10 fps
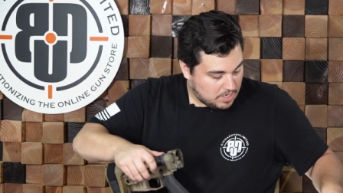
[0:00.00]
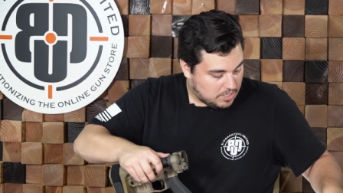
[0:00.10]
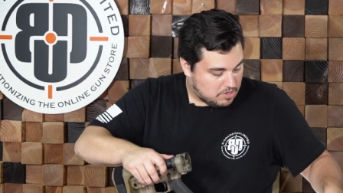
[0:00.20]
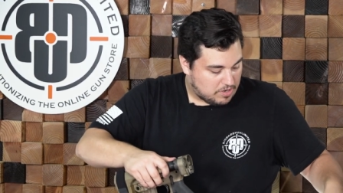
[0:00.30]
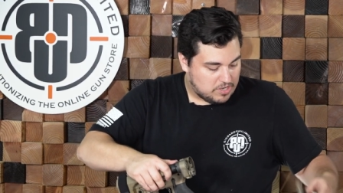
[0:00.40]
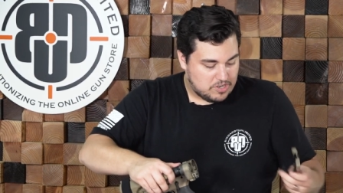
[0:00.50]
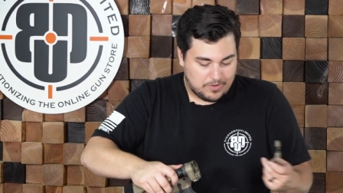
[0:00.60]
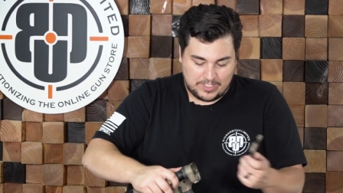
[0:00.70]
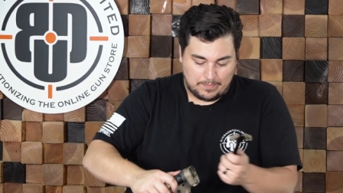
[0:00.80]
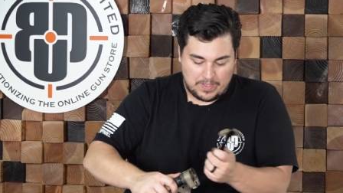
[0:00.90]
You can
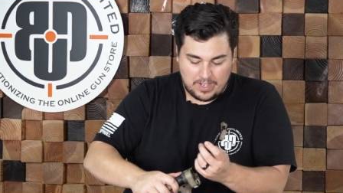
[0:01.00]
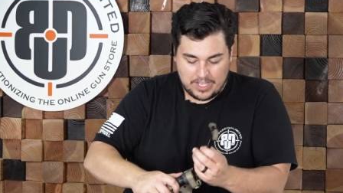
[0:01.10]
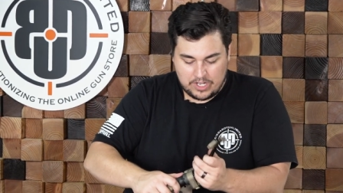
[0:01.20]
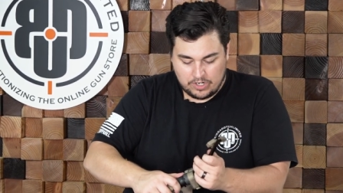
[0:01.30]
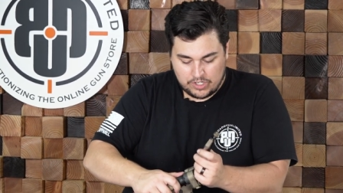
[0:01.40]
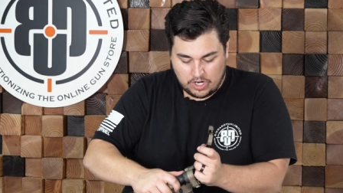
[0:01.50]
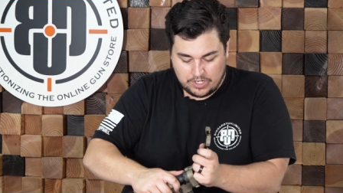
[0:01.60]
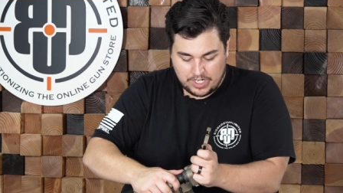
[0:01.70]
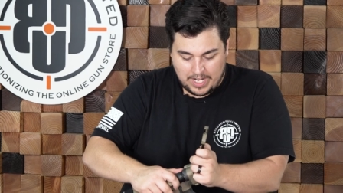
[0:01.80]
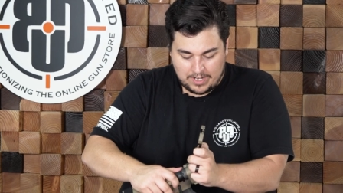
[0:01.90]
use something like your
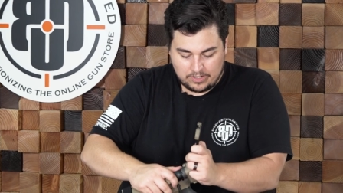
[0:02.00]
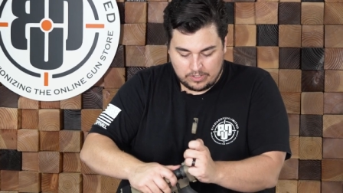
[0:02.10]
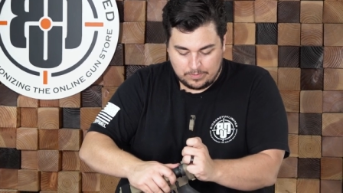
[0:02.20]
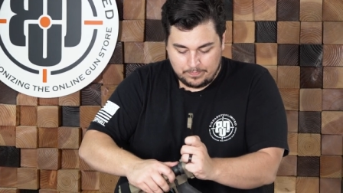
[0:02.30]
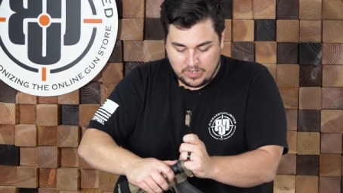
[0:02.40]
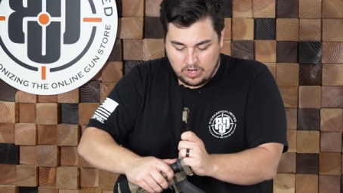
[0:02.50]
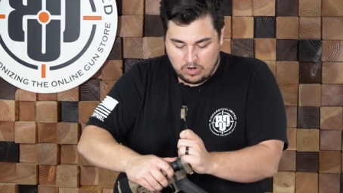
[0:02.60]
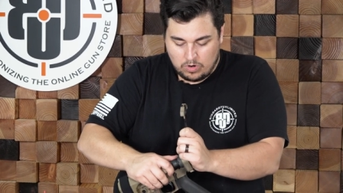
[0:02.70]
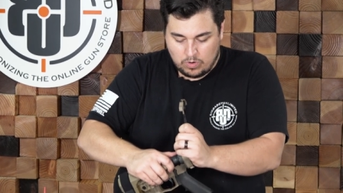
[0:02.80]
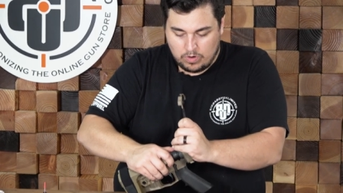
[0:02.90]
charging handle
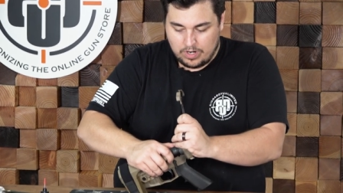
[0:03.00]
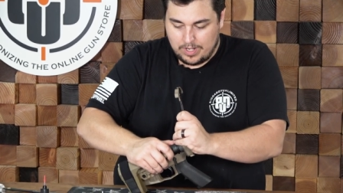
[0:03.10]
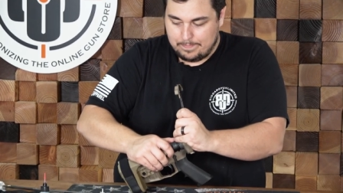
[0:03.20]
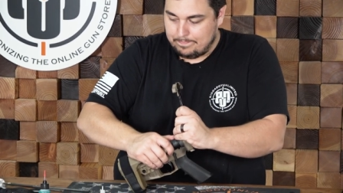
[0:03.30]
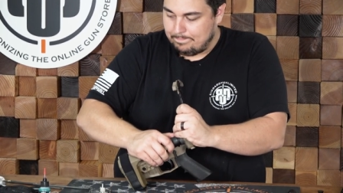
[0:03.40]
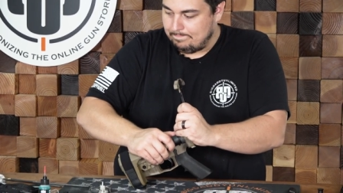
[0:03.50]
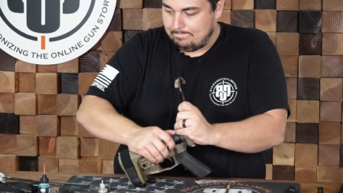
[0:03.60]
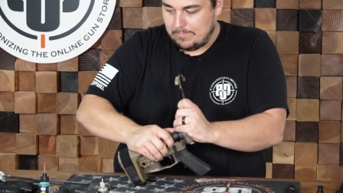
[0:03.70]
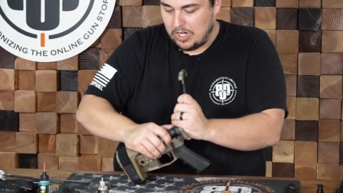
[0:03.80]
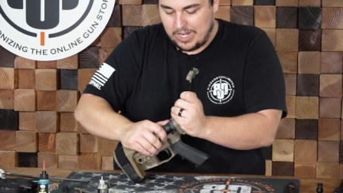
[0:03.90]
or a, uh,
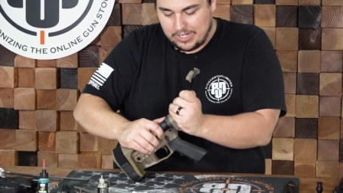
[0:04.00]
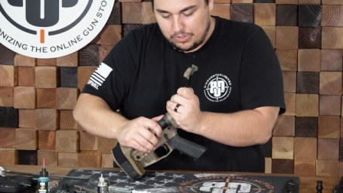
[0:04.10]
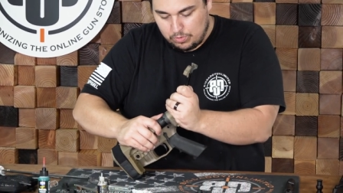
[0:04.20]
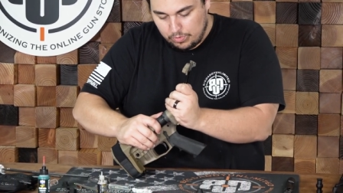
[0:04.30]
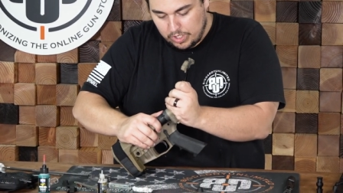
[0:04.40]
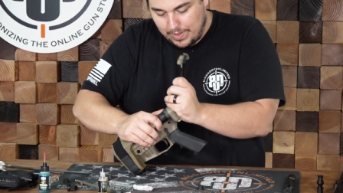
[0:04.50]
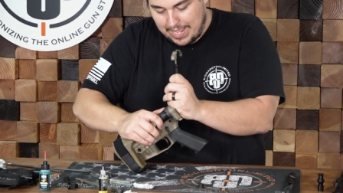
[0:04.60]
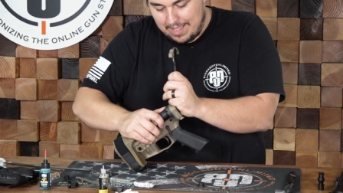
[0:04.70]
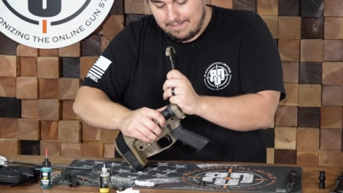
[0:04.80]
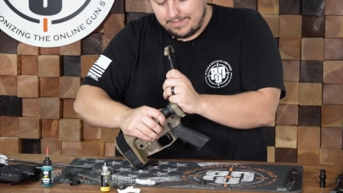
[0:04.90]
you know, any tool you
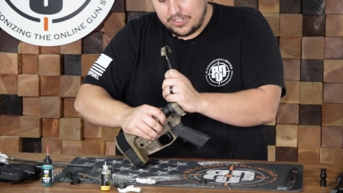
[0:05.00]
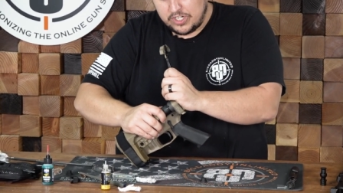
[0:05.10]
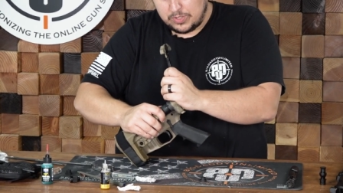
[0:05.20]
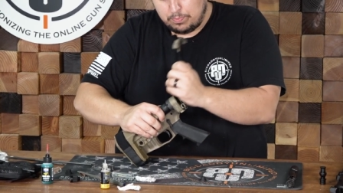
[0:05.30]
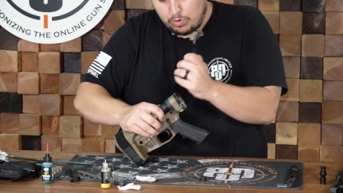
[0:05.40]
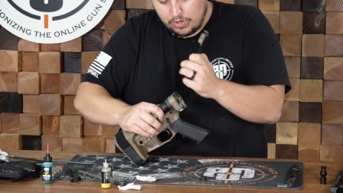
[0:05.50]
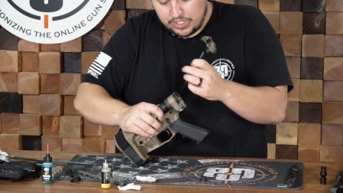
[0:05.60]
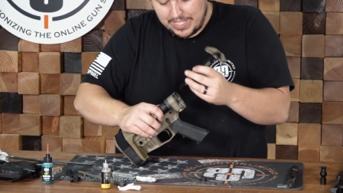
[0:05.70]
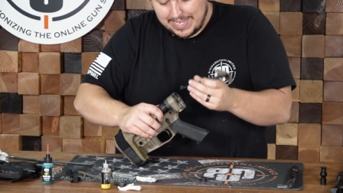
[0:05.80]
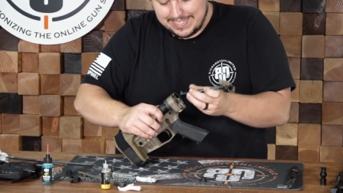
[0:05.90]
have to just push
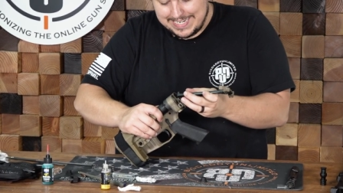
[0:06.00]
that